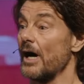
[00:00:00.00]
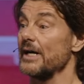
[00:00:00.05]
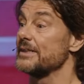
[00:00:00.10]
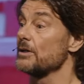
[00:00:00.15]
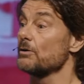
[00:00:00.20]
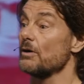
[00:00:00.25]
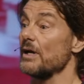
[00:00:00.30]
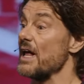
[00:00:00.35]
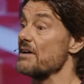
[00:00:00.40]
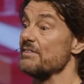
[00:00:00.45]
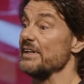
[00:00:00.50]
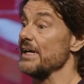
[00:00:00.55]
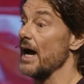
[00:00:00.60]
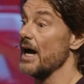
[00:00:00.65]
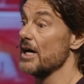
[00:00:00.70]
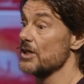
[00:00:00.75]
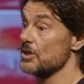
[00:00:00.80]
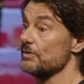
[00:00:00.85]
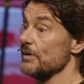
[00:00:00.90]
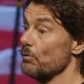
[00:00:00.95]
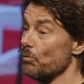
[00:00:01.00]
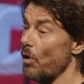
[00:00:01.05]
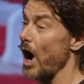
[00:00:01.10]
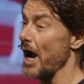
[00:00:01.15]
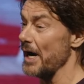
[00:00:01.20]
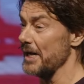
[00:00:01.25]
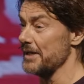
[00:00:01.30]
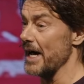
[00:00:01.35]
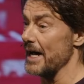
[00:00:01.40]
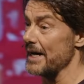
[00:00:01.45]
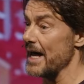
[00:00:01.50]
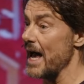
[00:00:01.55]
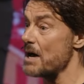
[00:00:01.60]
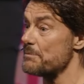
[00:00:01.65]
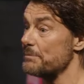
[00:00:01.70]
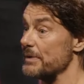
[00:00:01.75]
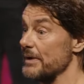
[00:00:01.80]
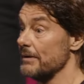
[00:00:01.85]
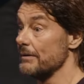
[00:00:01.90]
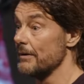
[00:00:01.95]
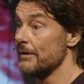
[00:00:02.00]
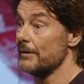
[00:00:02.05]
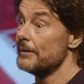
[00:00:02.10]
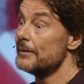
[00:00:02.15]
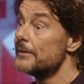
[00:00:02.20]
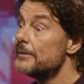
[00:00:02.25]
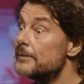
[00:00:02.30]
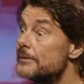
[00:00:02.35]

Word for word: I still don't have any answers for you. Why did that happen?